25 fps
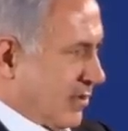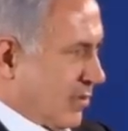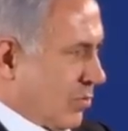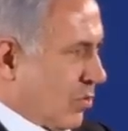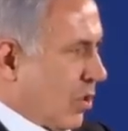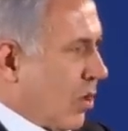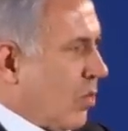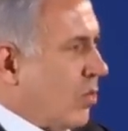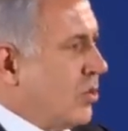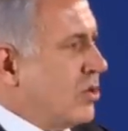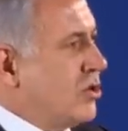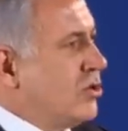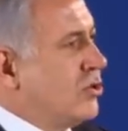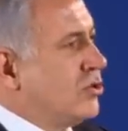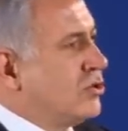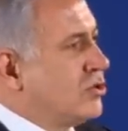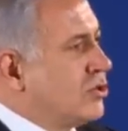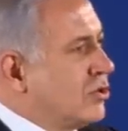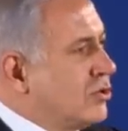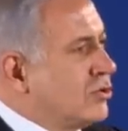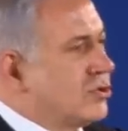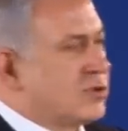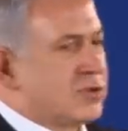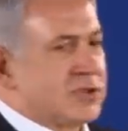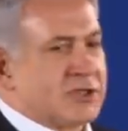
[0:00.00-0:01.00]
What would you
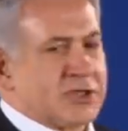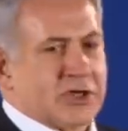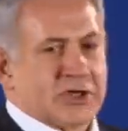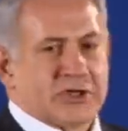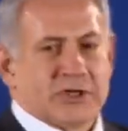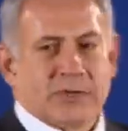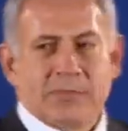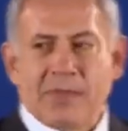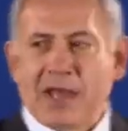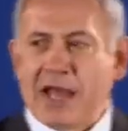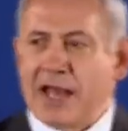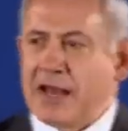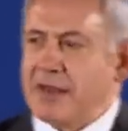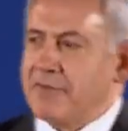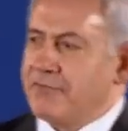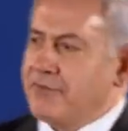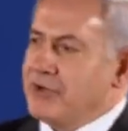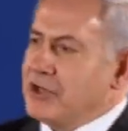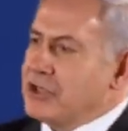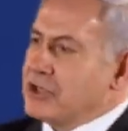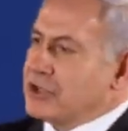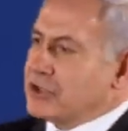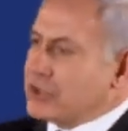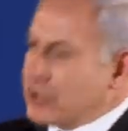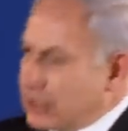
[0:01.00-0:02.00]
do to such a man if
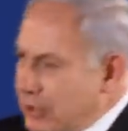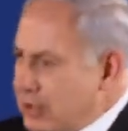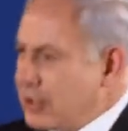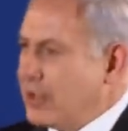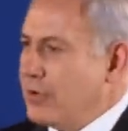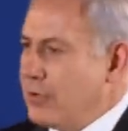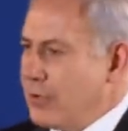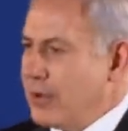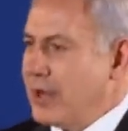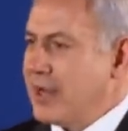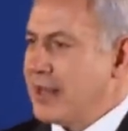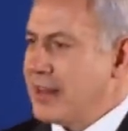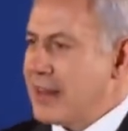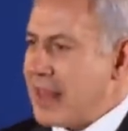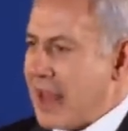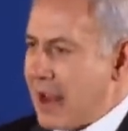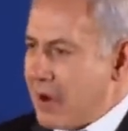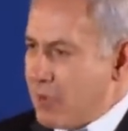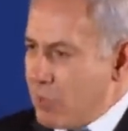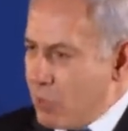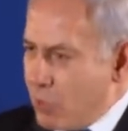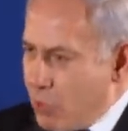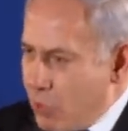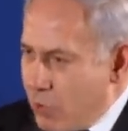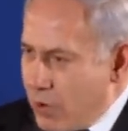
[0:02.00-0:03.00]
he took away
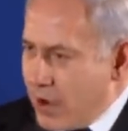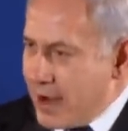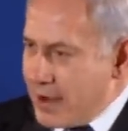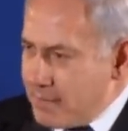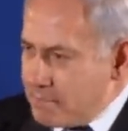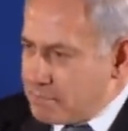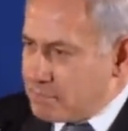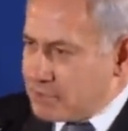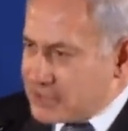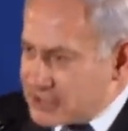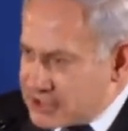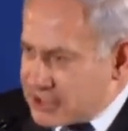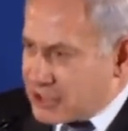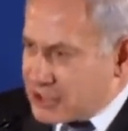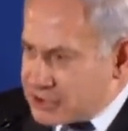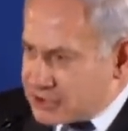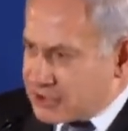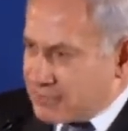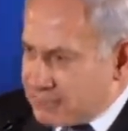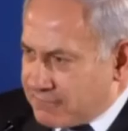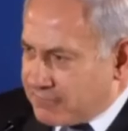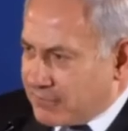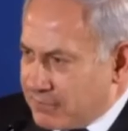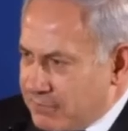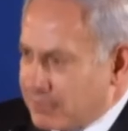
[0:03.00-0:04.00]
that one
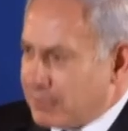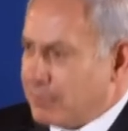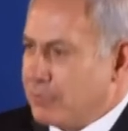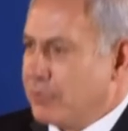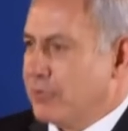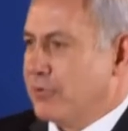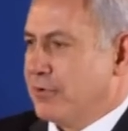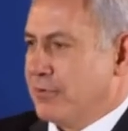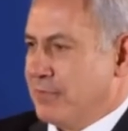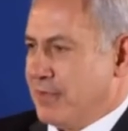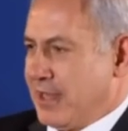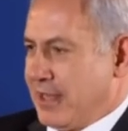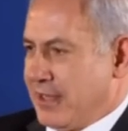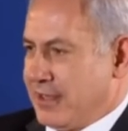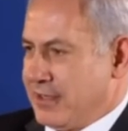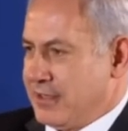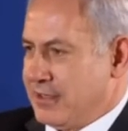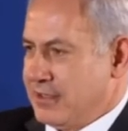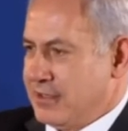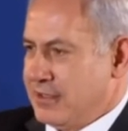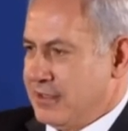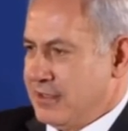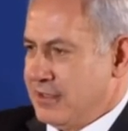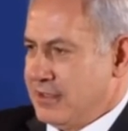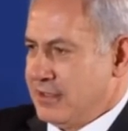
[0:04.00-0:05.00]
possession from the poor man?
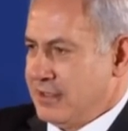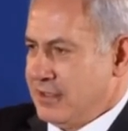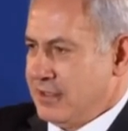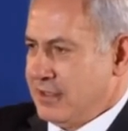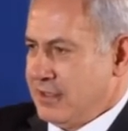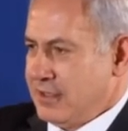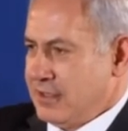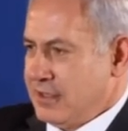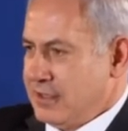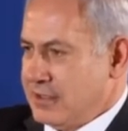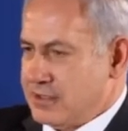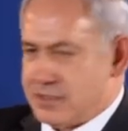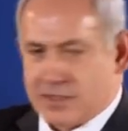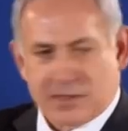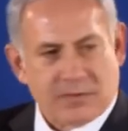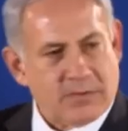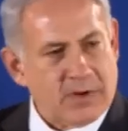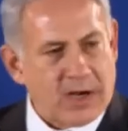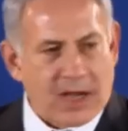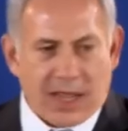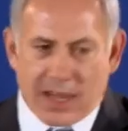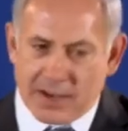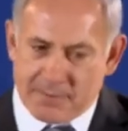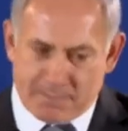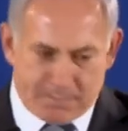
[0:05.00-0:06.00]
He says,
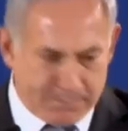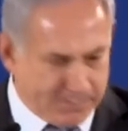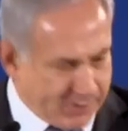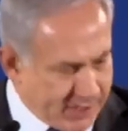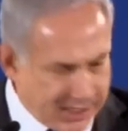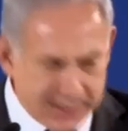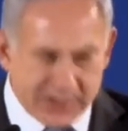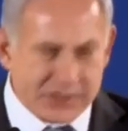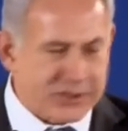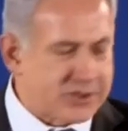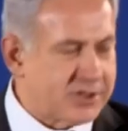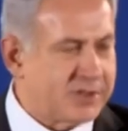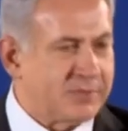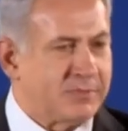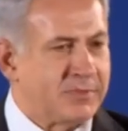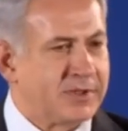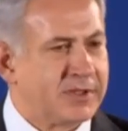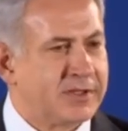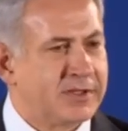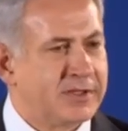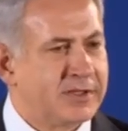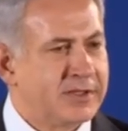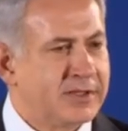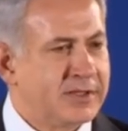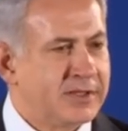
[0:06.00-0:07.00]
well, I'd punish him.
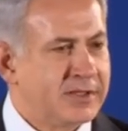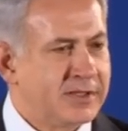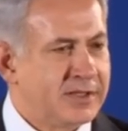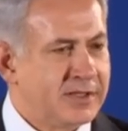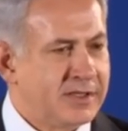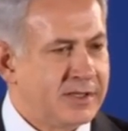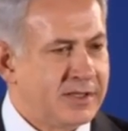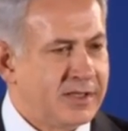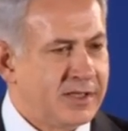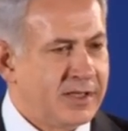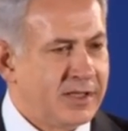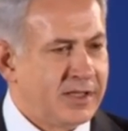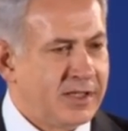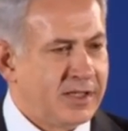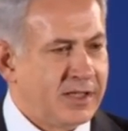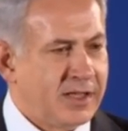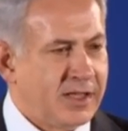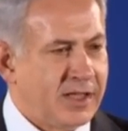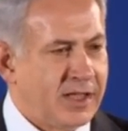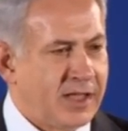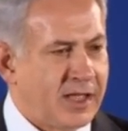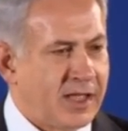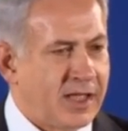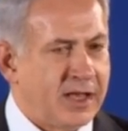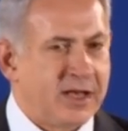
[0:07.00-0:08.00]

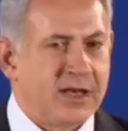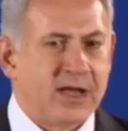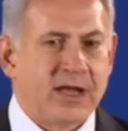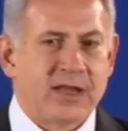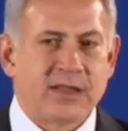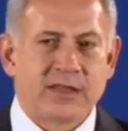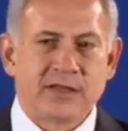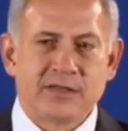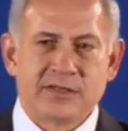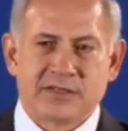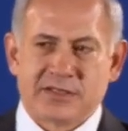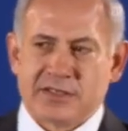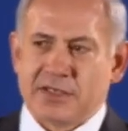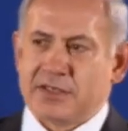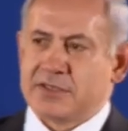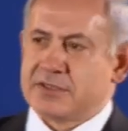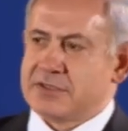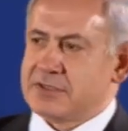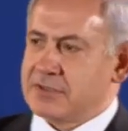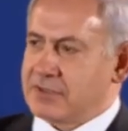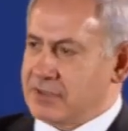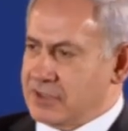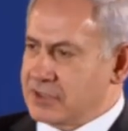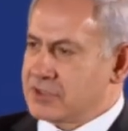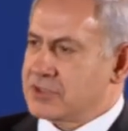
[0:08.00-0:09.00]
And Nathan says
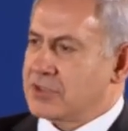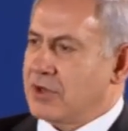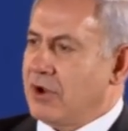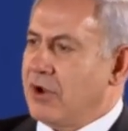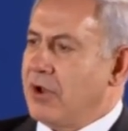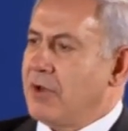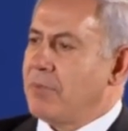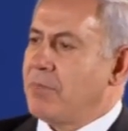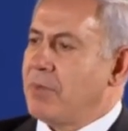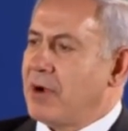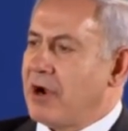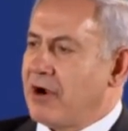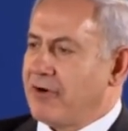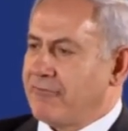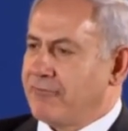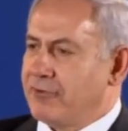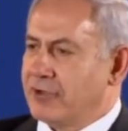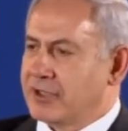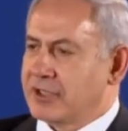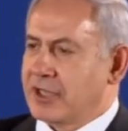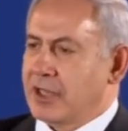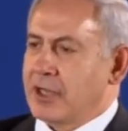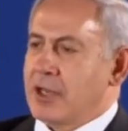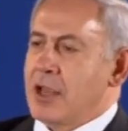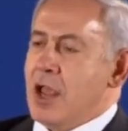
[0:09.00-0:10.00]
to this
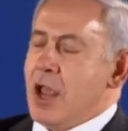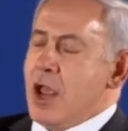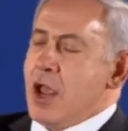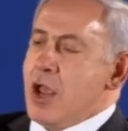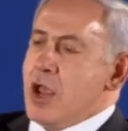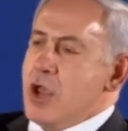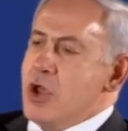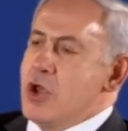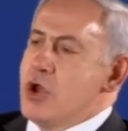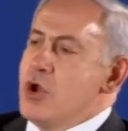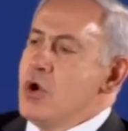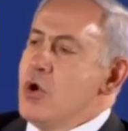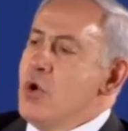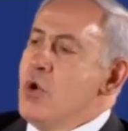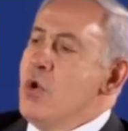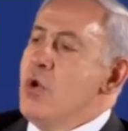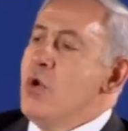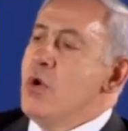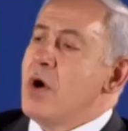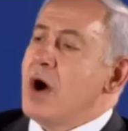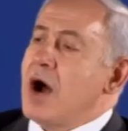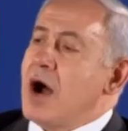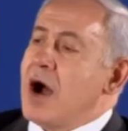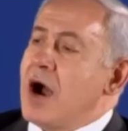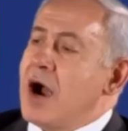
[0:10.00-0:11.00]
all-powerful king,
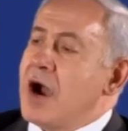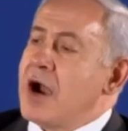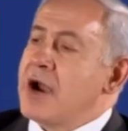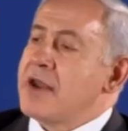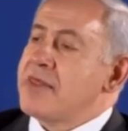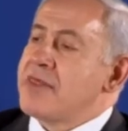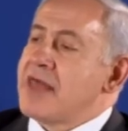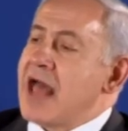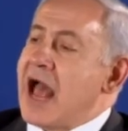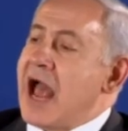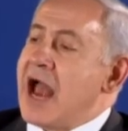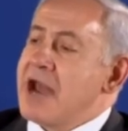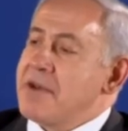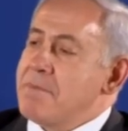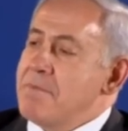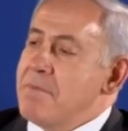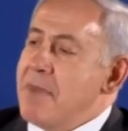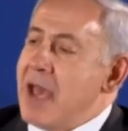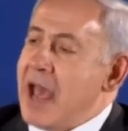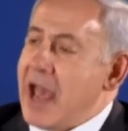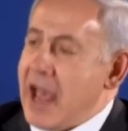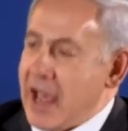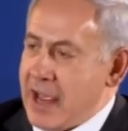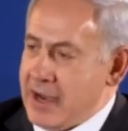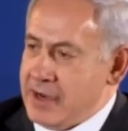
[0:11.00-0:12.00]
you are that
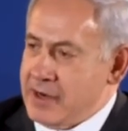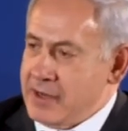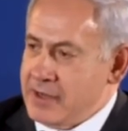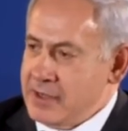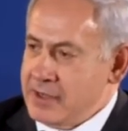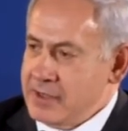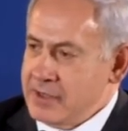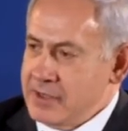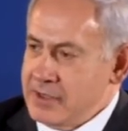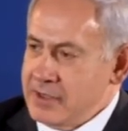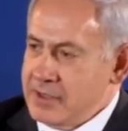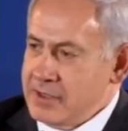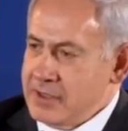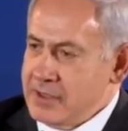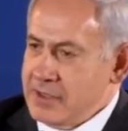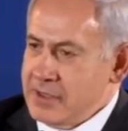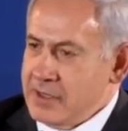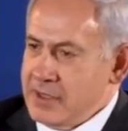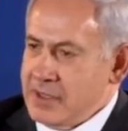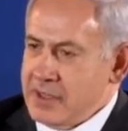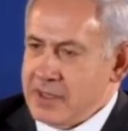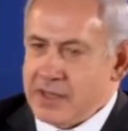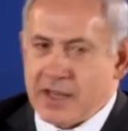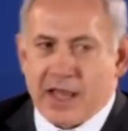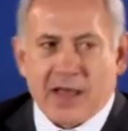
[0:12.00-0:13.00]
man.
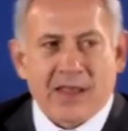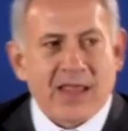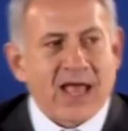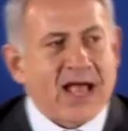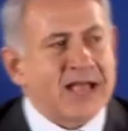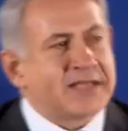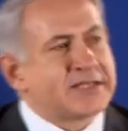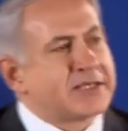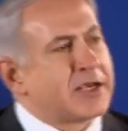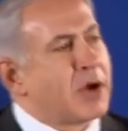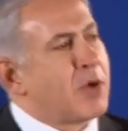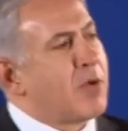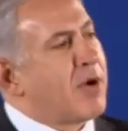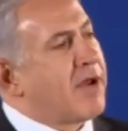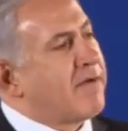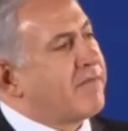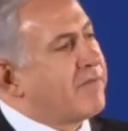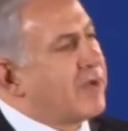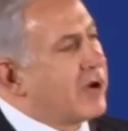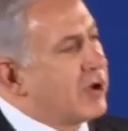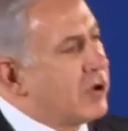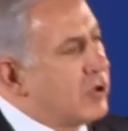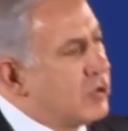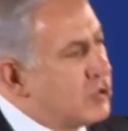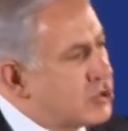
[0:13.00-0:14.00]
Now that's a
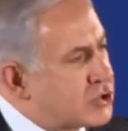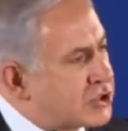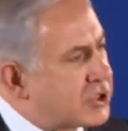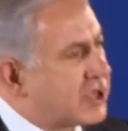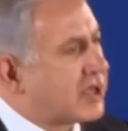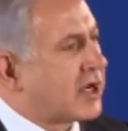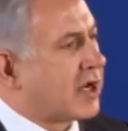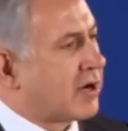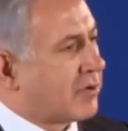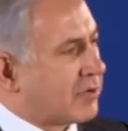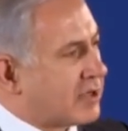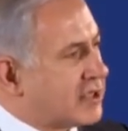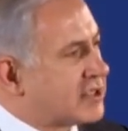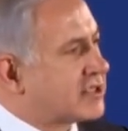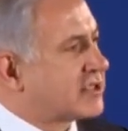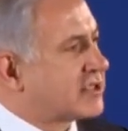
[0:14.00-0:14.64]
revolutionary